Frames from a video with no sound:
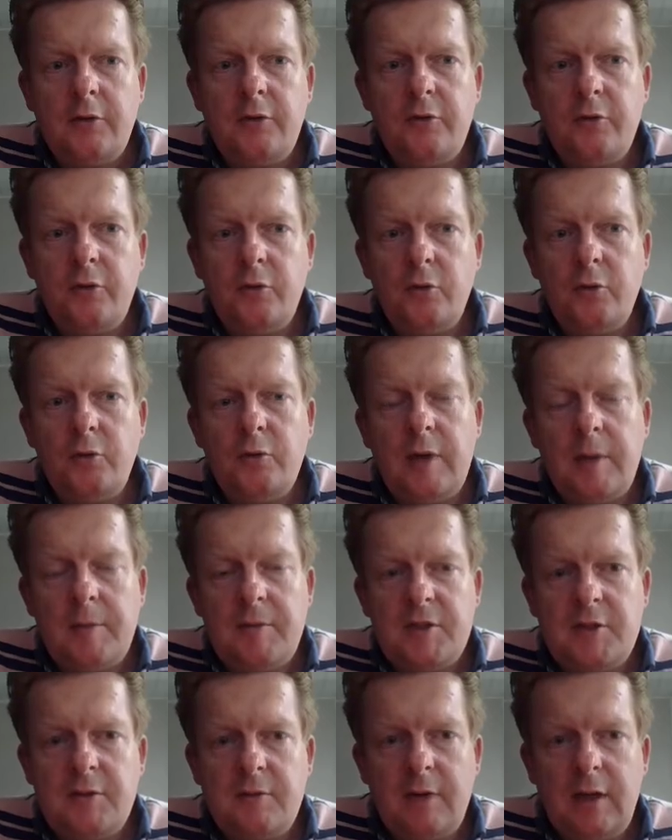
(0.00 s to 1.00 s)
To
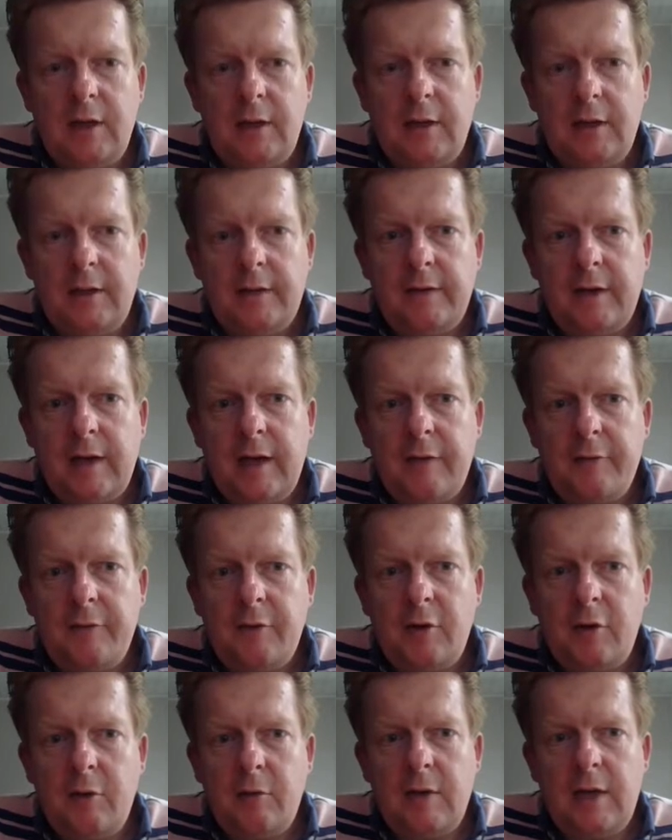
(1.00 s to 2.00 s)
demonstrate that, I've
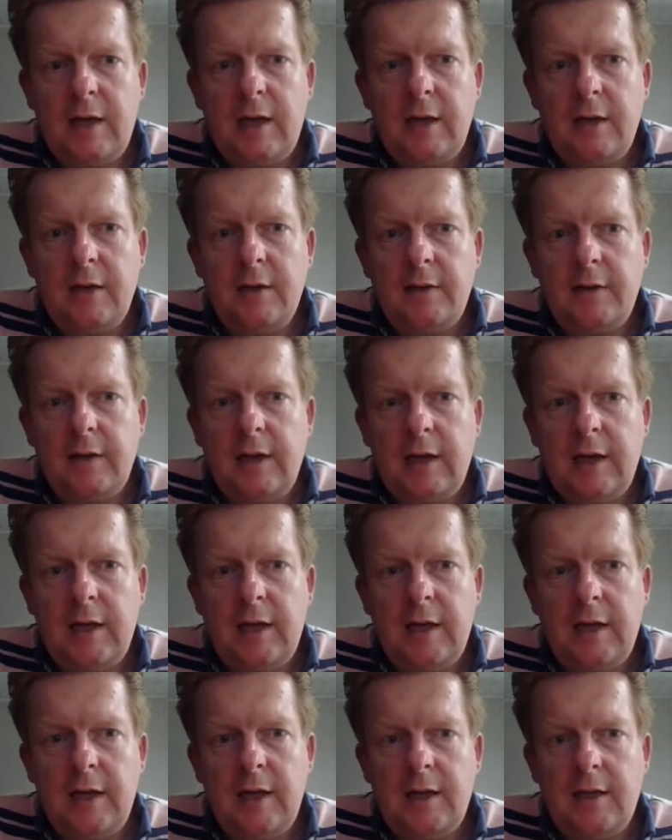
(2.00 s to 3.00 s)
created
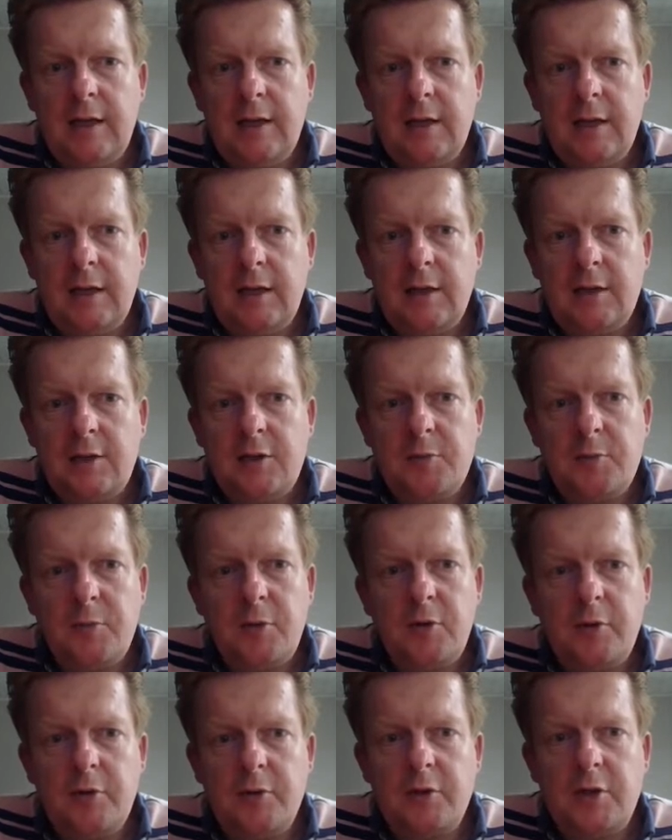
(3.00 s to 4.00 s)
a
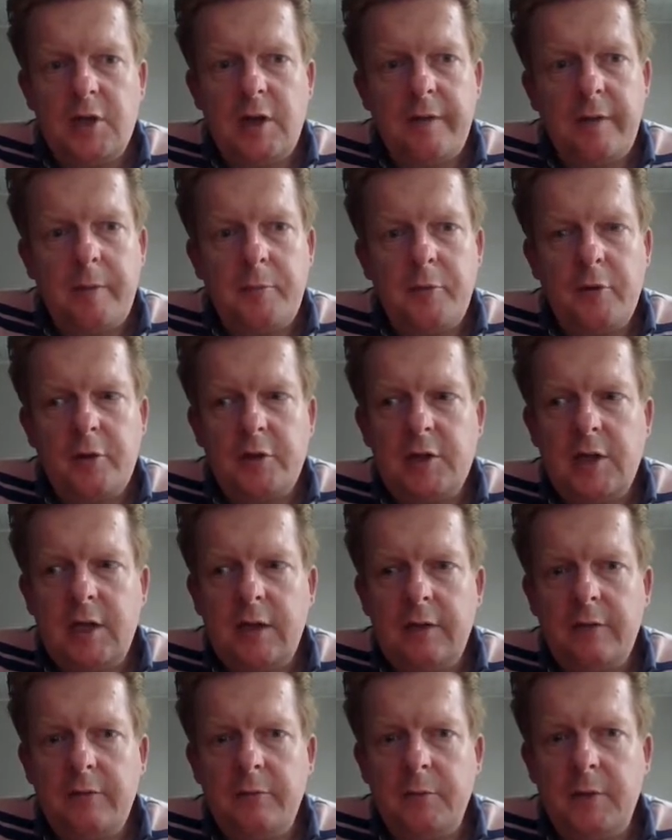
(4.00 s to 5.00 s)
small Java
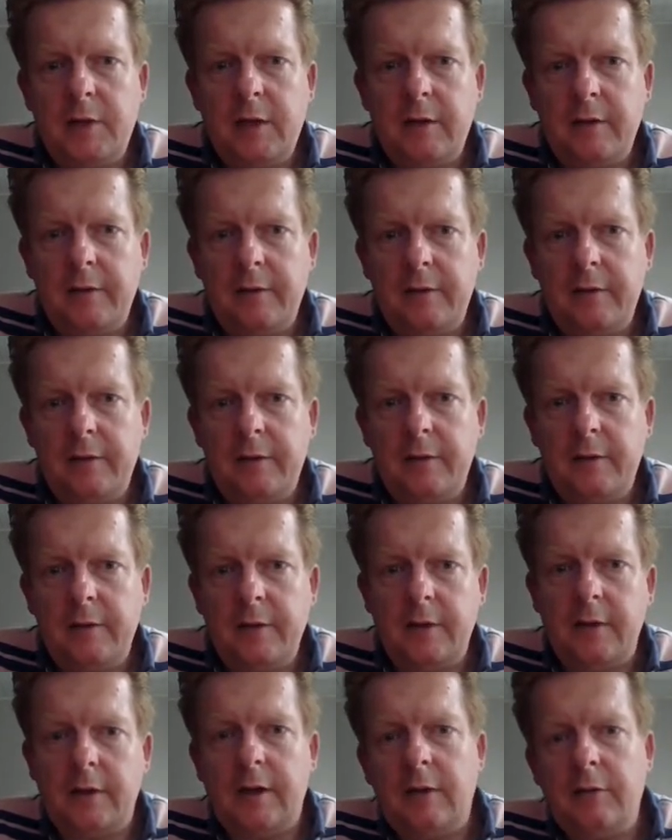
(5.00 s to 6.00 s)
project with
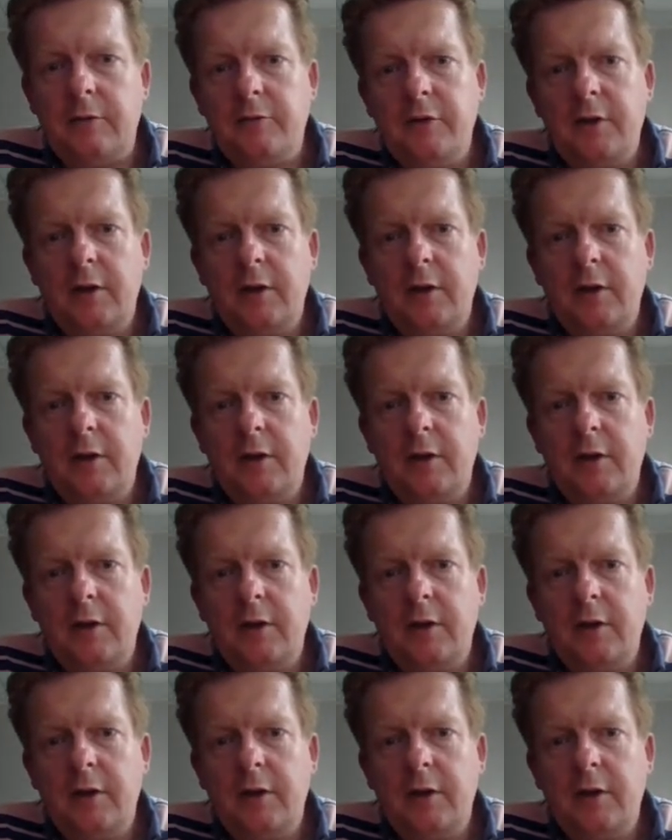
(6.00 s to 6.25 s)
an account